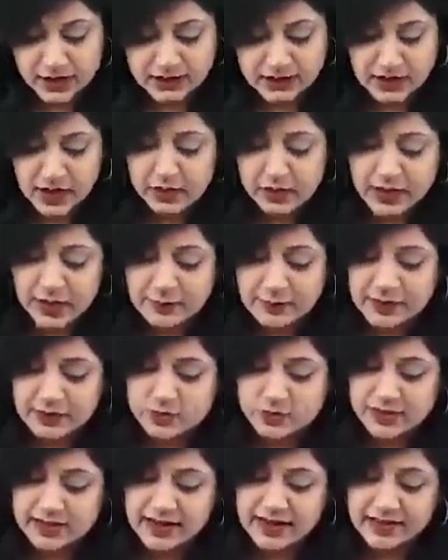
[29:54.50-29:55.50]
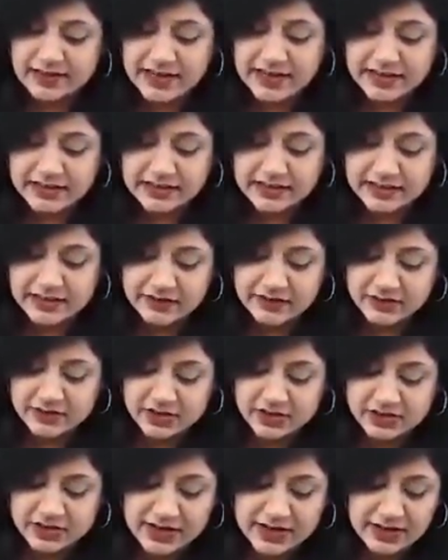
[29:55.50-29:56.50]
Now coming to the next entity,
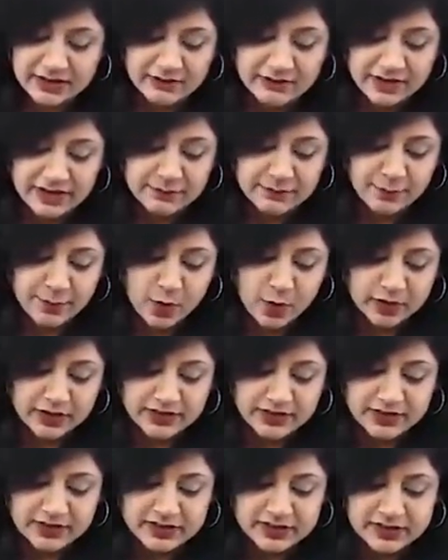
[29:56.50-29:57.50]
which is again very important,